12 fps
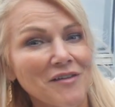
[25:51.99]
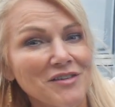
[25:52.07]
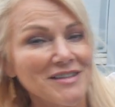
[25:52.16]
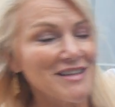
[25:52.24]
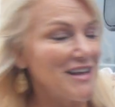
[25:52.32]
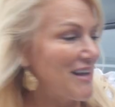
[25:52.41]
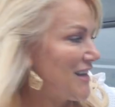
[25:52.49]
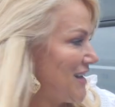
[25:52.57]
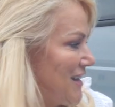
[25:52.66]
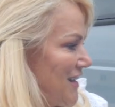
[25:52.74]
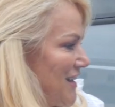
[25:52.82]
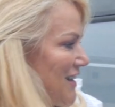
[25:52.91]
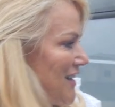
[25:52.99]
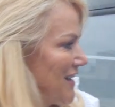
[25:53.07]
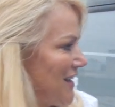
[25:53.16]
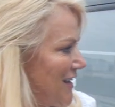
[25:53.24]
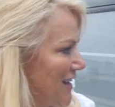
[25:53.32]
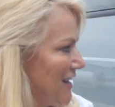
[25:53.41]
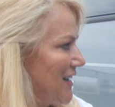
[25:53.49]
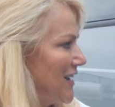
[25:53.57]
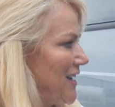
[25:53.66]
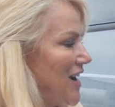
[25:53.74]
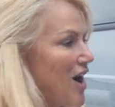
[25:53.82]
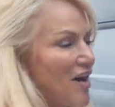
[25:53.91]
everything
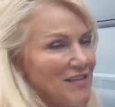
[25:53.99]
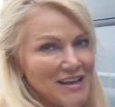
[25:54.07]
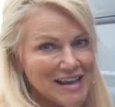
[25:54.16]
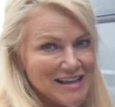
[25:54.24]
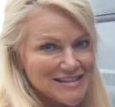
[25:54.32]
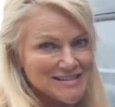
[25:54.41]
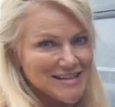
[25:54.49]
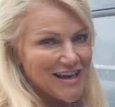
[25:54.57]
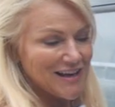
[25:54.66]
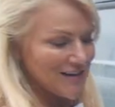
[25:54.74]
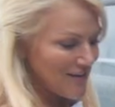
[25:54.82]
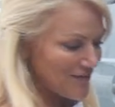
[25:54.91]
on the inside